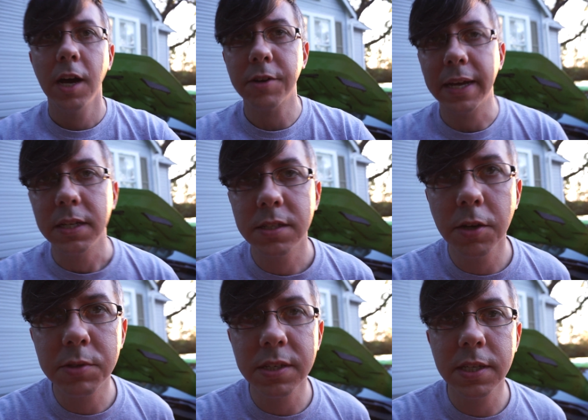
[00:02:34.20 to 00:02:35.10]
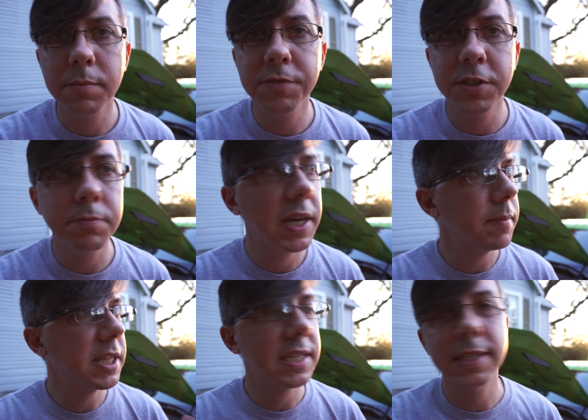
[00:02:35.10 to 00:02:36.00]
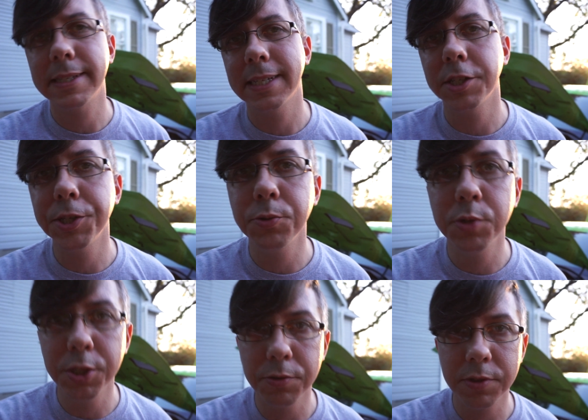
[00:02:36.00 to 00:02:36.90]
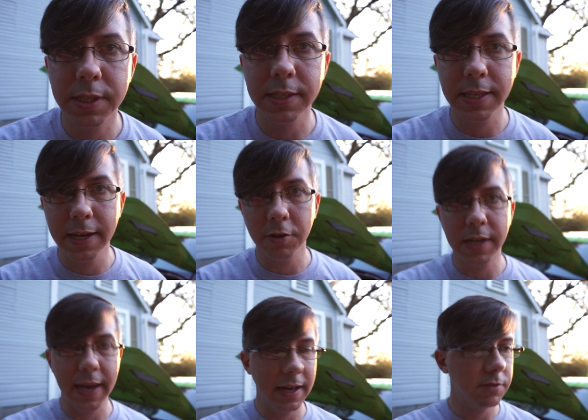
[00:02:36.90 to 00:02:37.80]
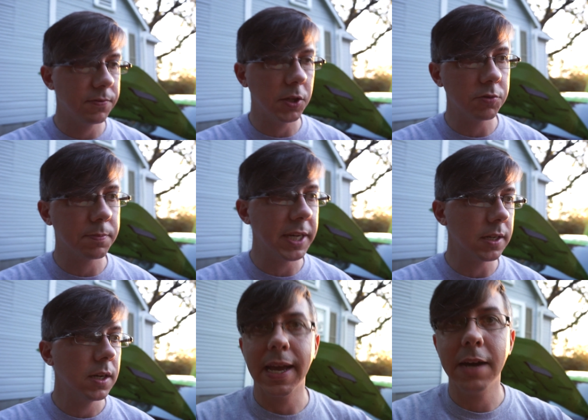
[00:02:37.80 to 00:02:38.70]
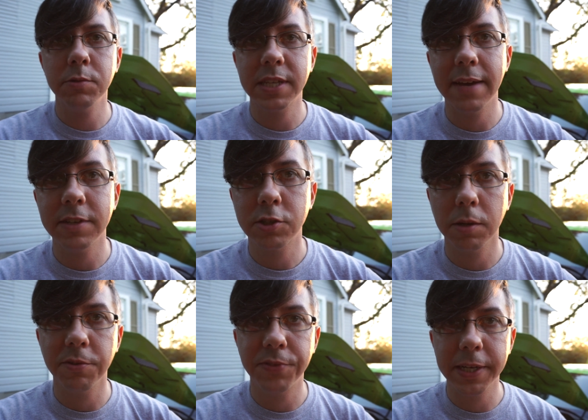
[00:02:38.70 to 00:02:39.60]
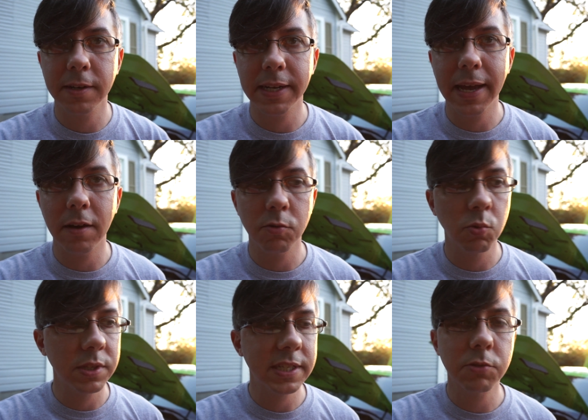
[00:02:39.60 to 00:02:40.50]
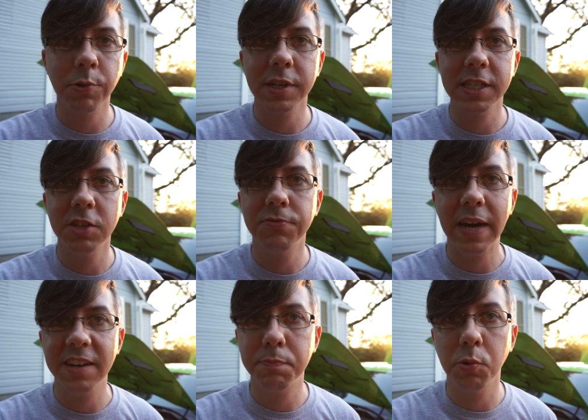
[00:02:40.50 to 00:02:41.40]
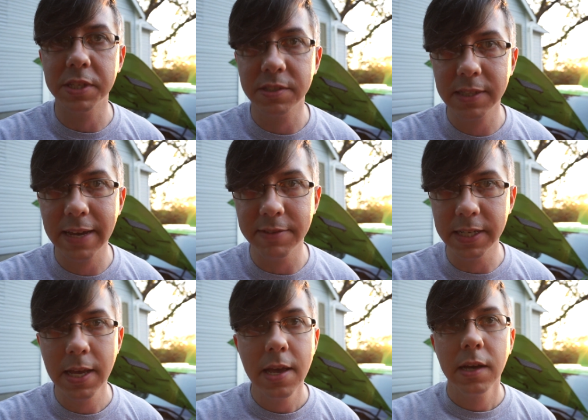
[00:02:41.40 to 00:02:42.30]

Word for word: Okay, so to some of you, maybe this isn't new news that the Hellcat flows better. I was having trouble figuring out, will this work in a 5.7?